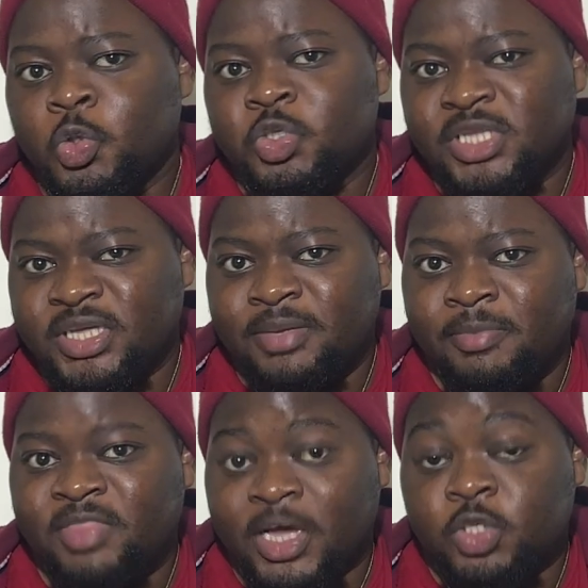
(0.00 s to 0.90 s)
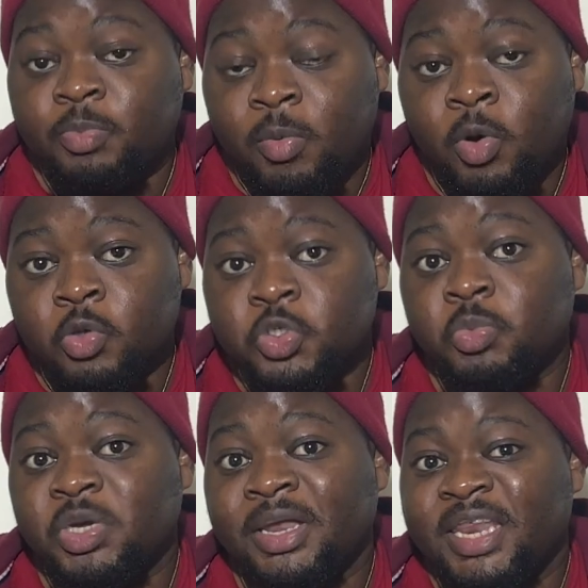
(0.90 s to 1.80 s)
usually thanks to pop
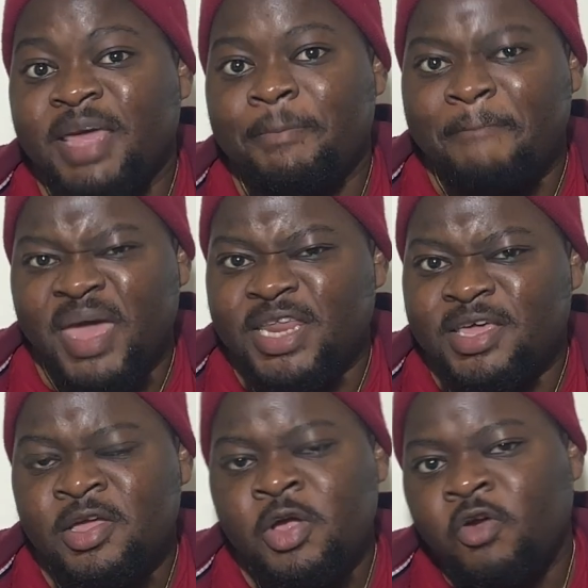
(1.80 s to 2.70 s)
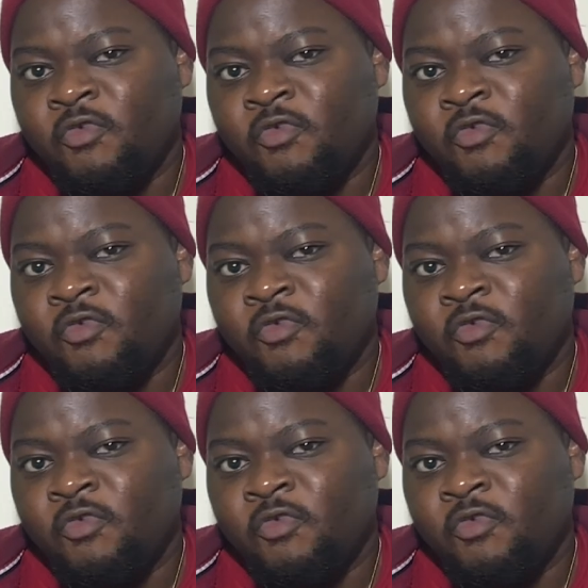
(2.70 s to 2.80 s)
culture we can name many